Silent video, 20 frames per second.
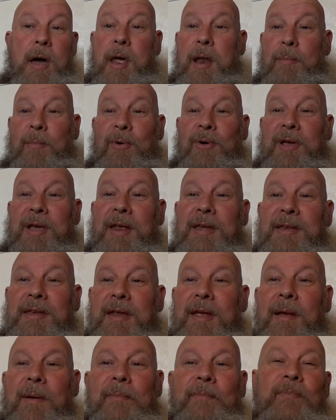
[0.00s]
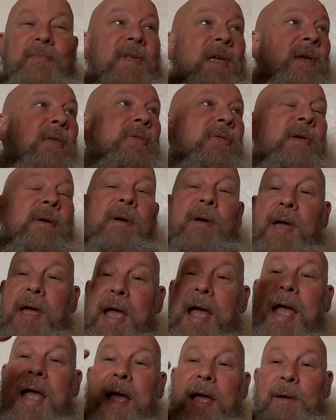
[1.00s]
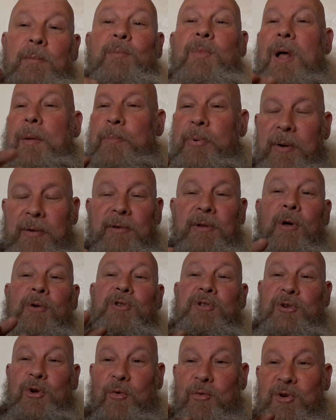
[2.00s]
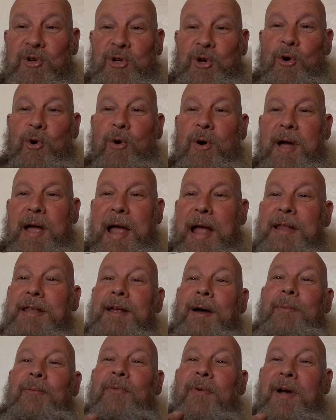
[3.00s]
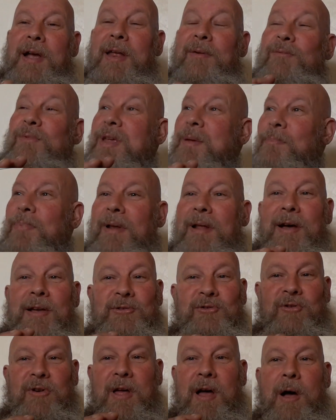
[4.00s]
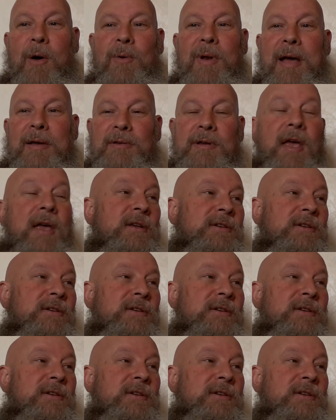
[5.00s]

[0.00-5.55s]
I'm not kidding you. uh, eh, well, put, long story short, ended up fucking replastering the whole house.